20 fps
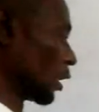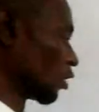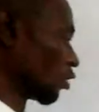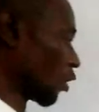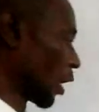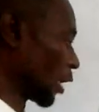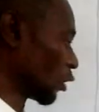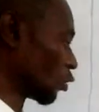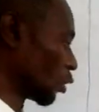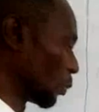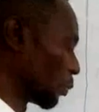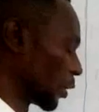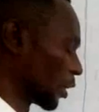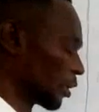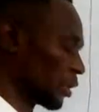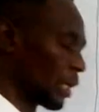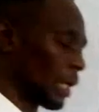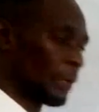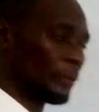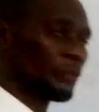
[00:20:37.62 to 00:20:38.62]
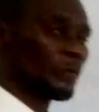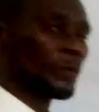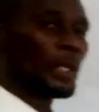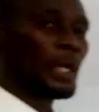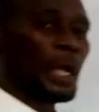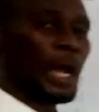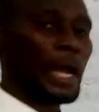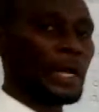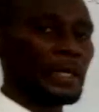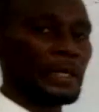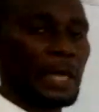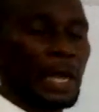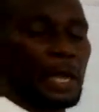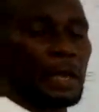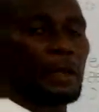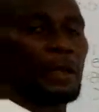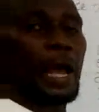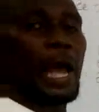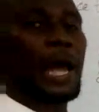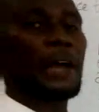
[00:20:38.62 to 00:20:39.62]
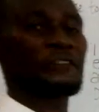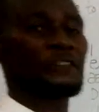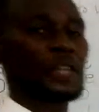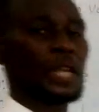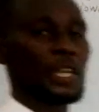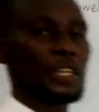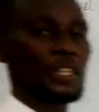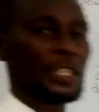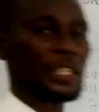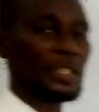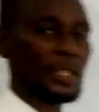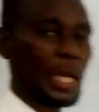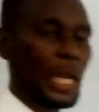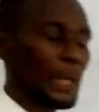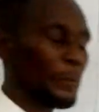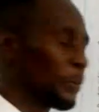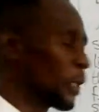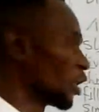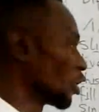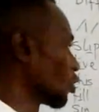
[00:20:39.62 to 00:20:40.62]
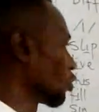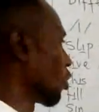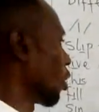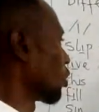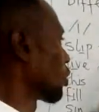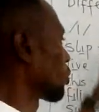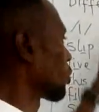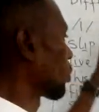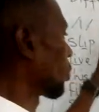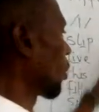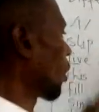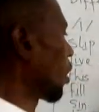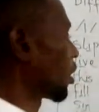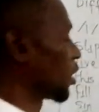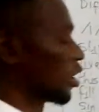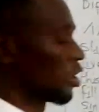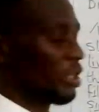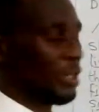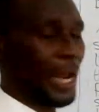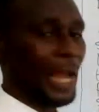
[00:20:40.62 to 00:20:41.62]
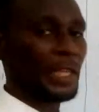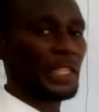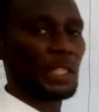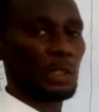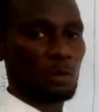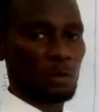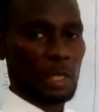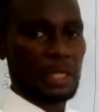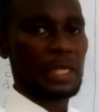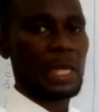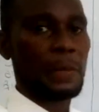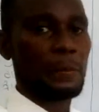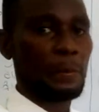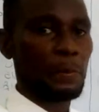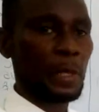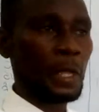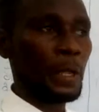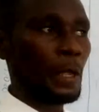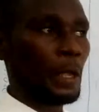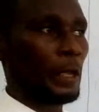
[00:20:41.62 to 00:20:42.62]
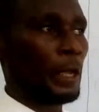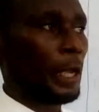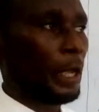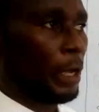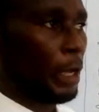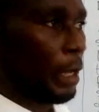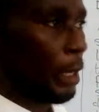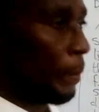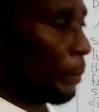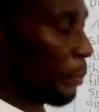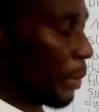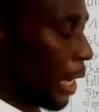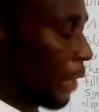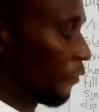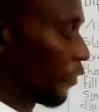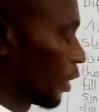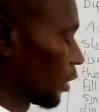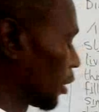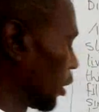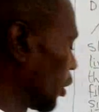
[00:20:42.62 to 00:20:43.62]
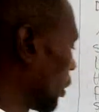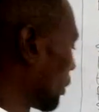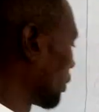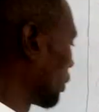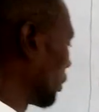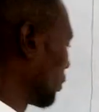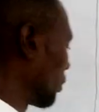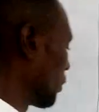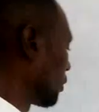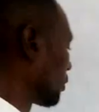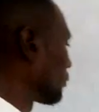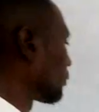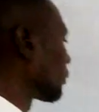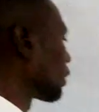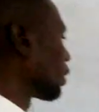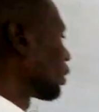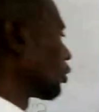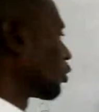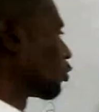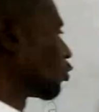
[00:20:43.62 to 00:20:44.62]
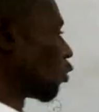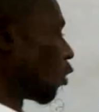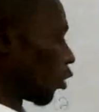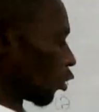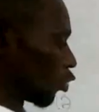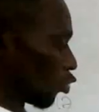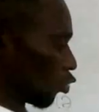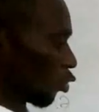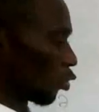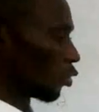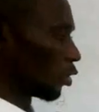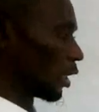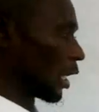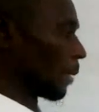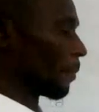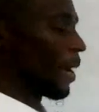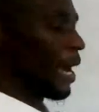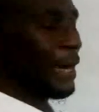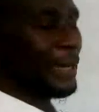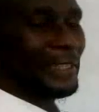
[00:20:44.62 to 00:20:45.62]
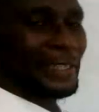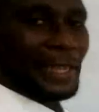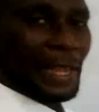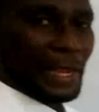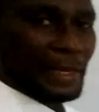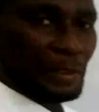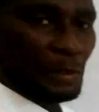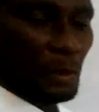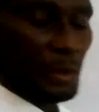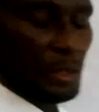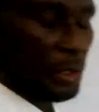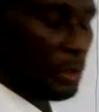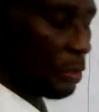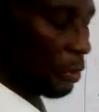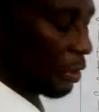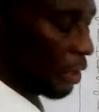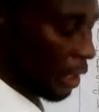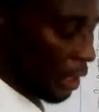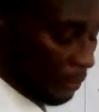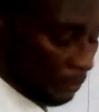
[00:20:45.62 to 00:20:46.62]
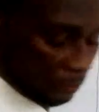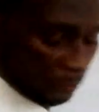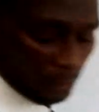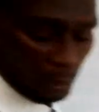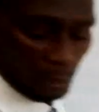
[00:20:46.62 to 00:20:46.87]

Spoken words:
try to bring them. And then after this class, please go through all this and articulate them privately on your own. Go through them and get used to them.